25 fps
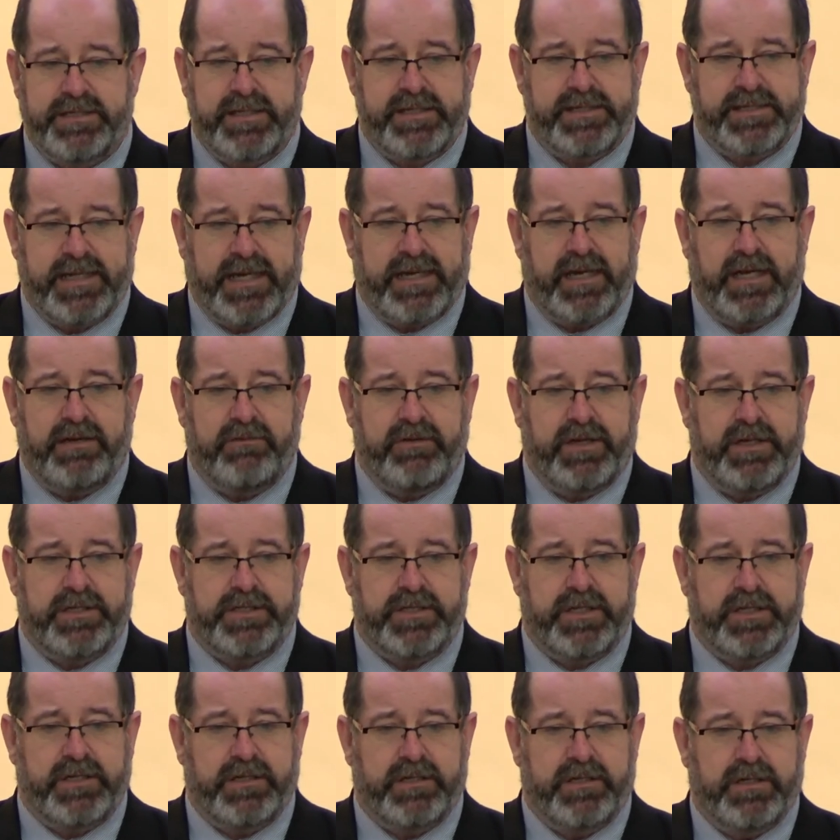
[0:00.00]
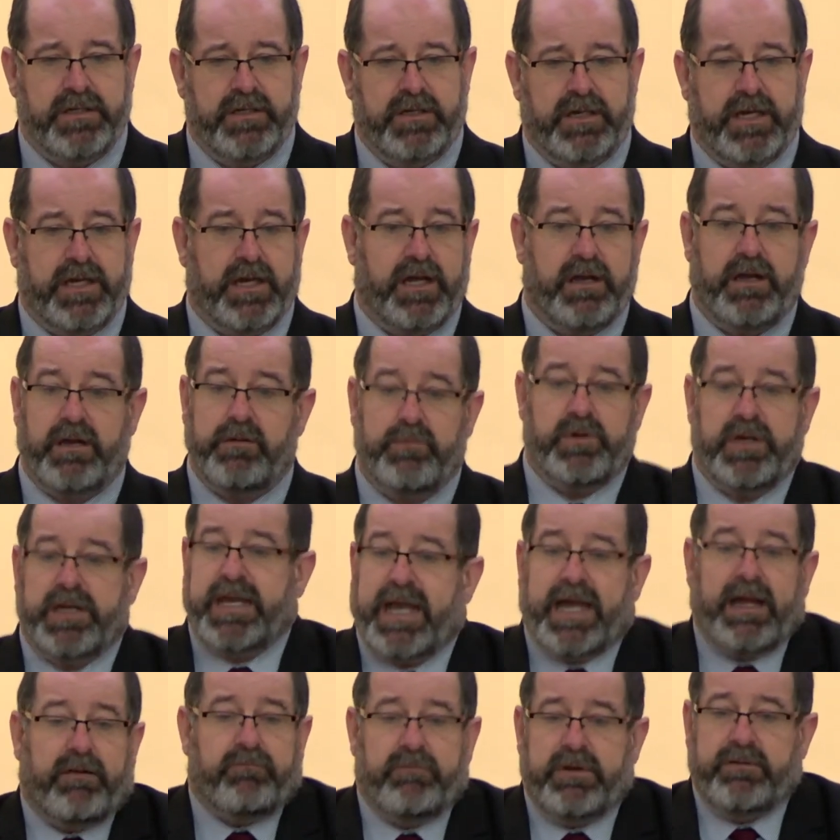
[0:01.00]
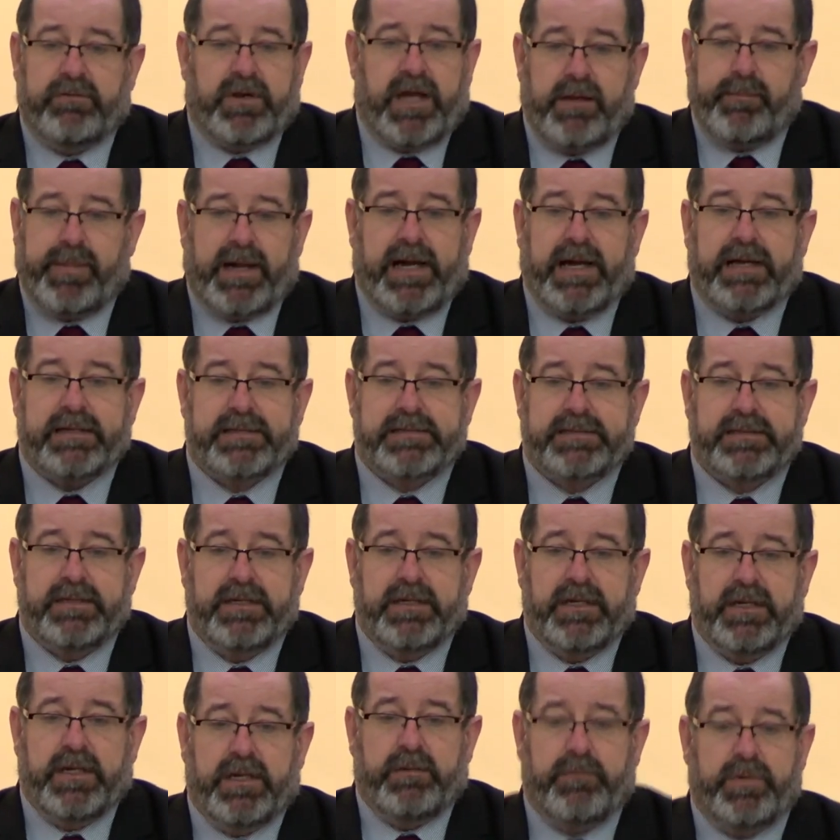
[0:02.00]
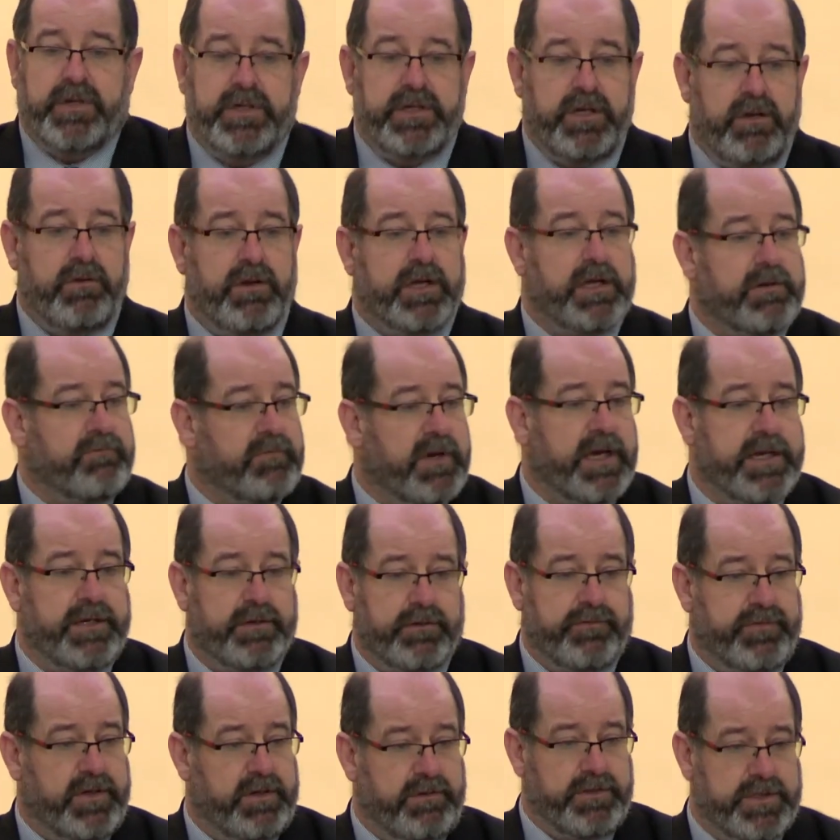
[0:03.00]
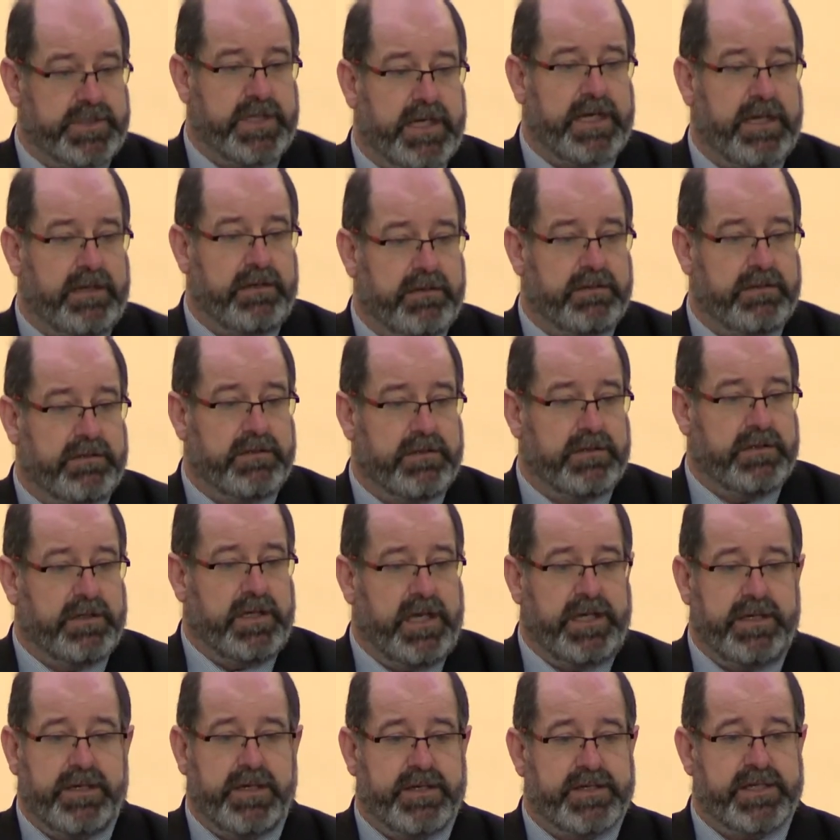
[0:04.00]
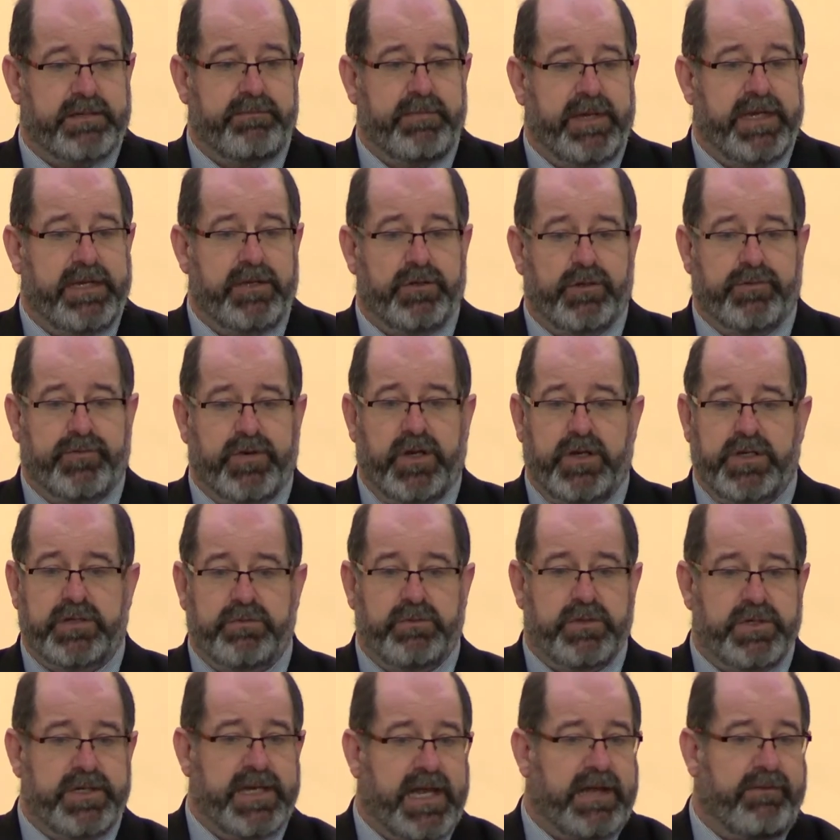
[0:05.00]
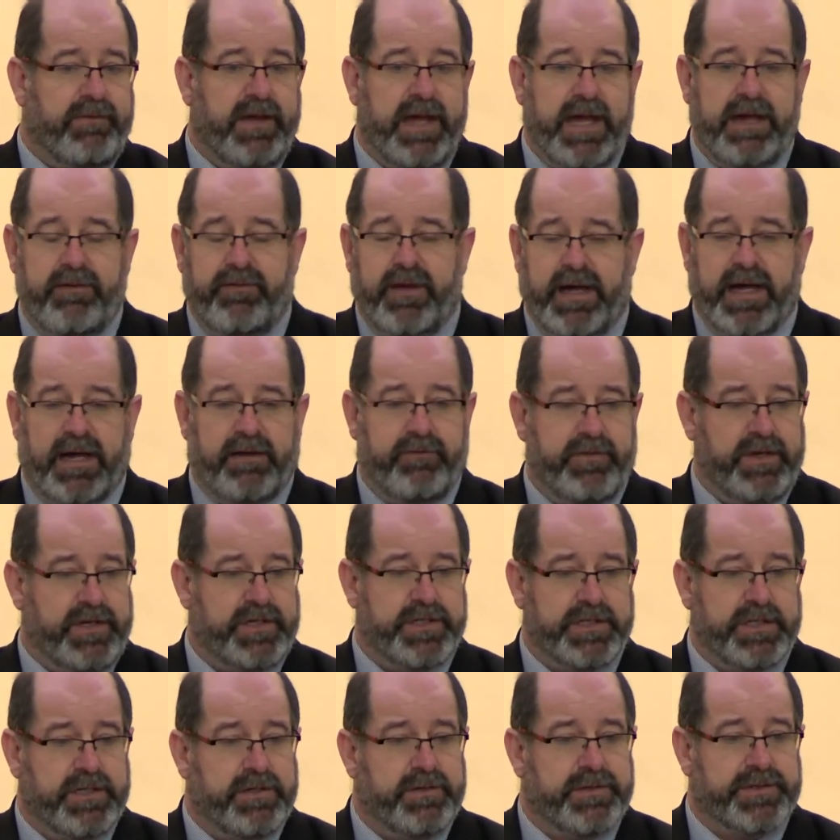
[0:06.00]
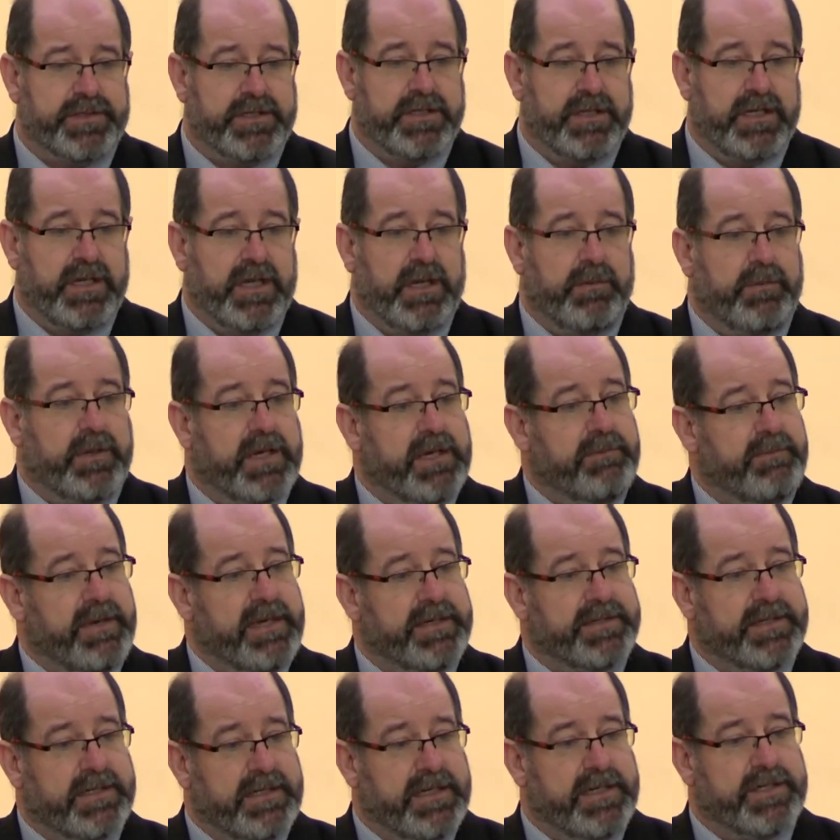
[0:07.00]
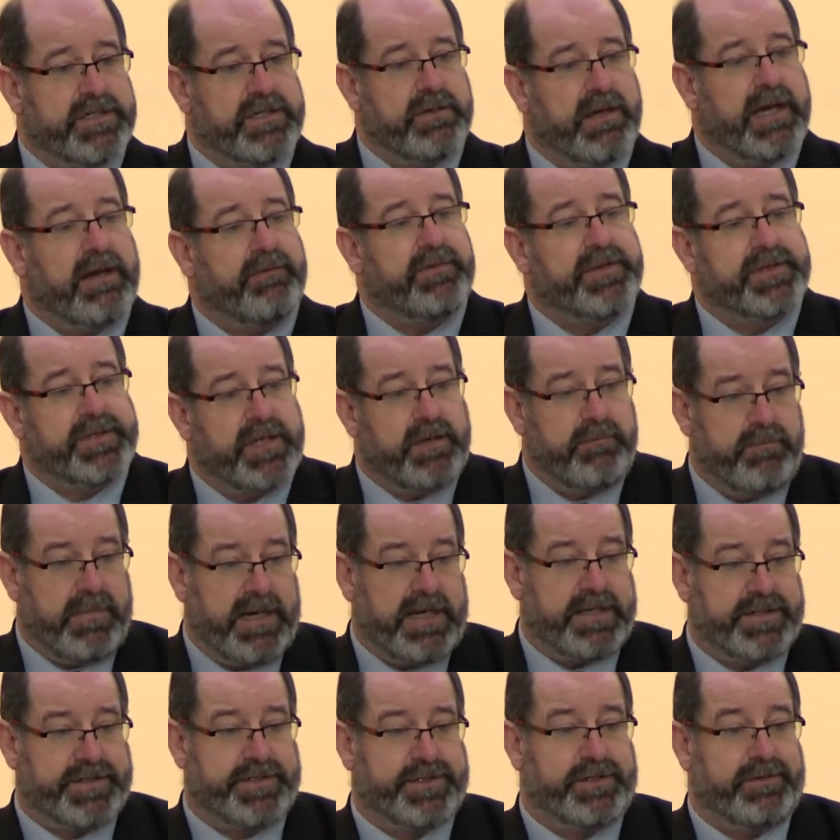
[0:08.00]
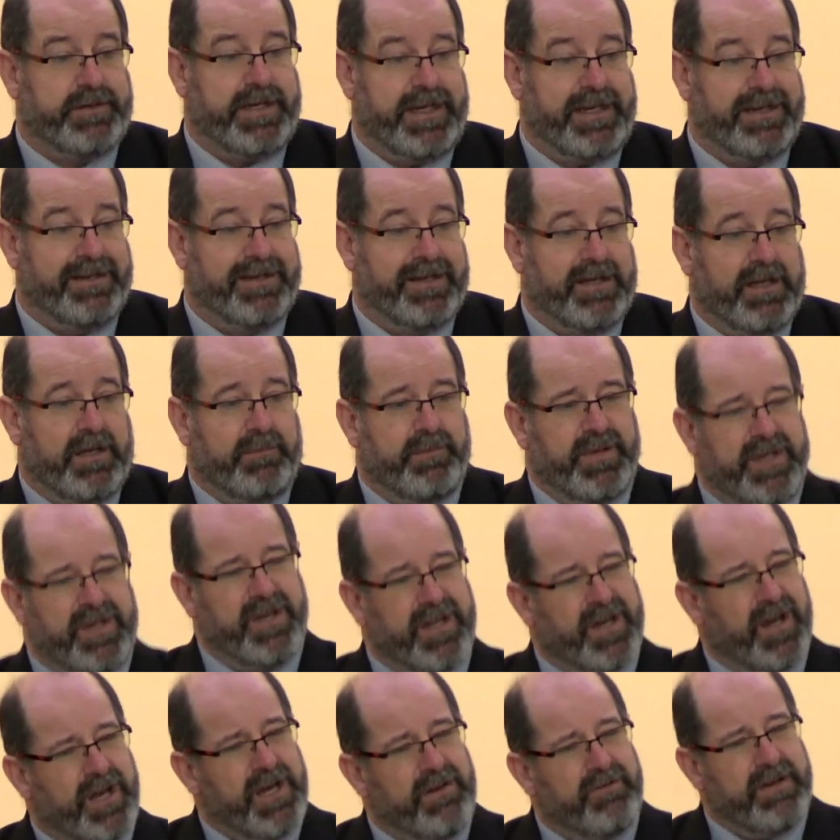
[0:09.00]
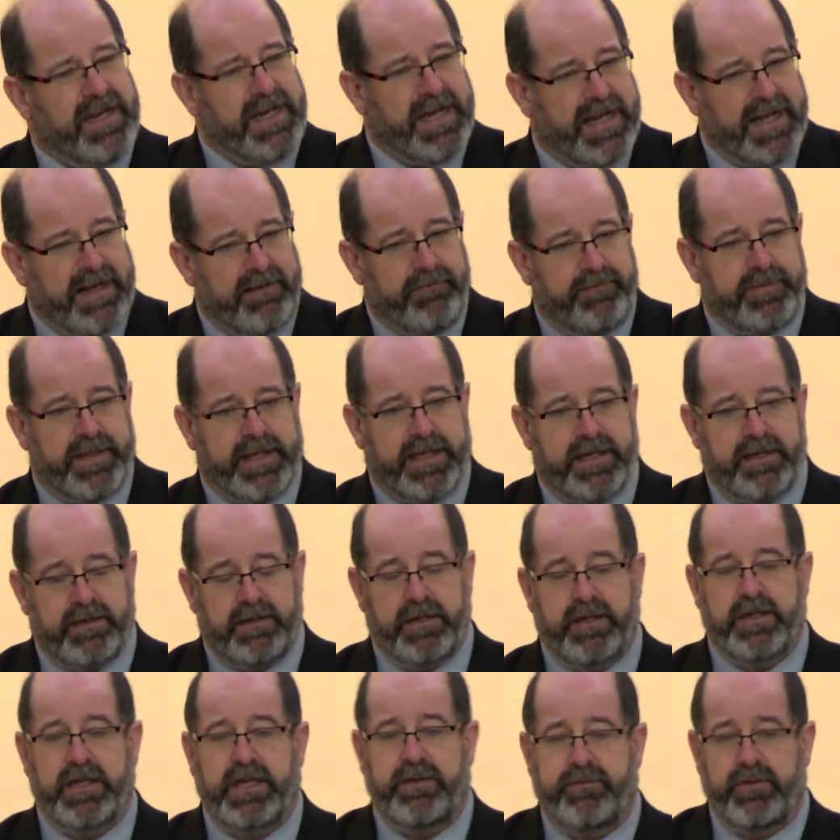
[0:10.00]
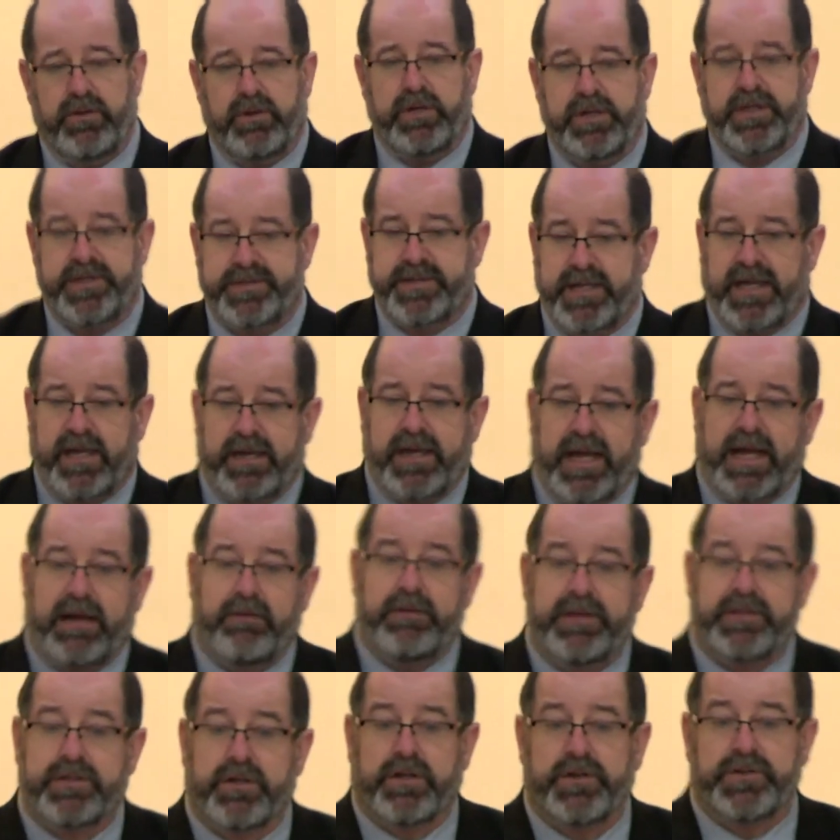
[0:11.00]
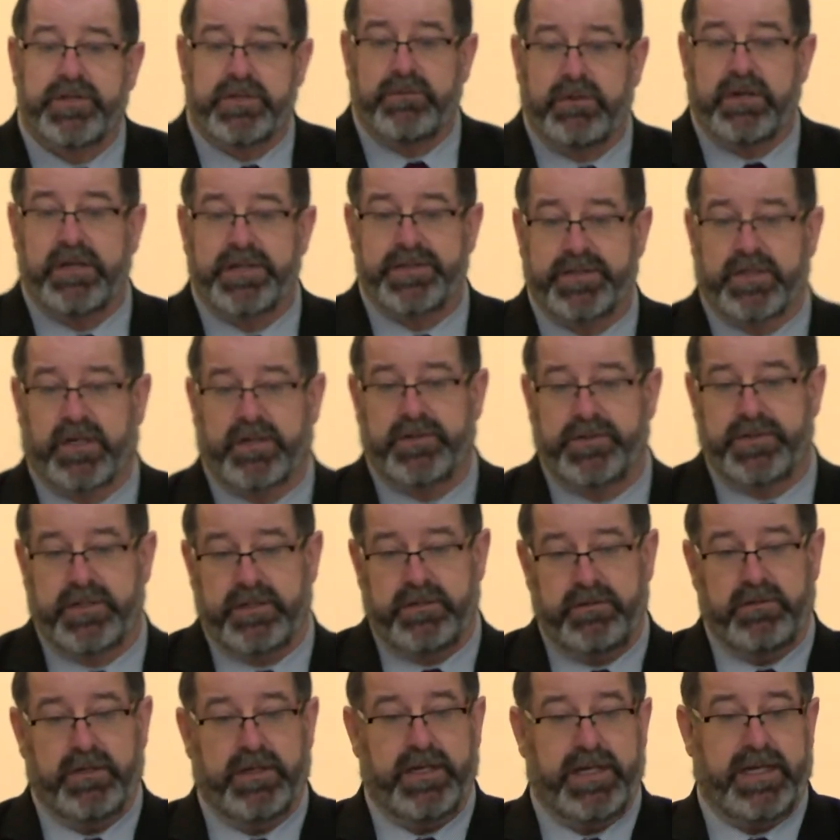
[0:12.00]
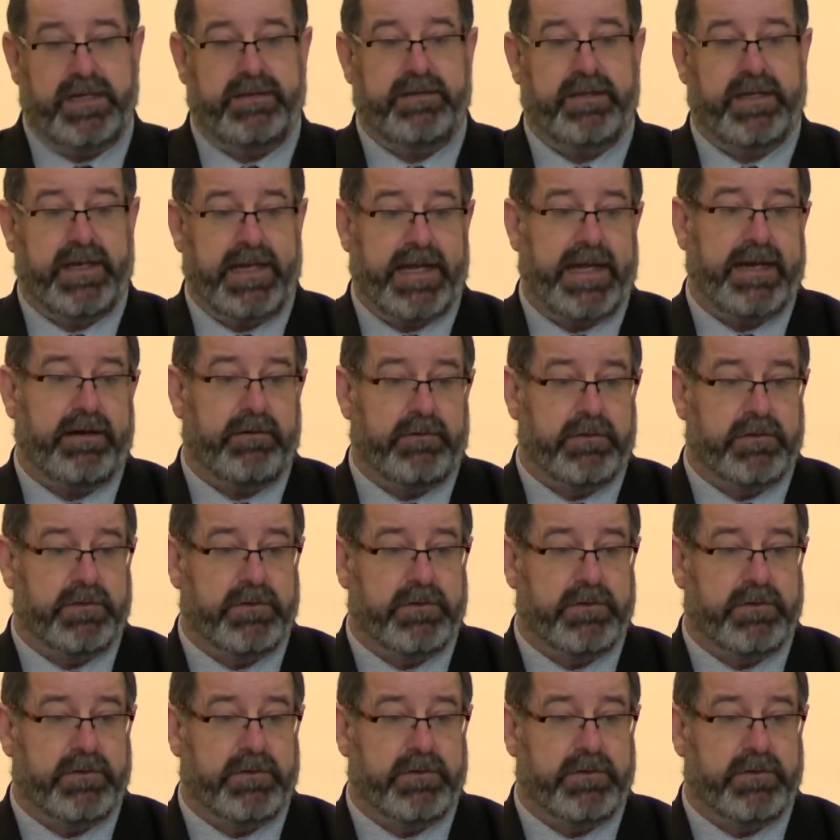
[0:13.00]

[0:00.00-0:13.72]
this, can I, Richard? And I go, well, we can't rewrite past, but you can write your future. It doesn't mean your future will never, ever have issues, but it means at least you have some mastery. But you can only really have that if you understand how it's got to where it's got to in the now.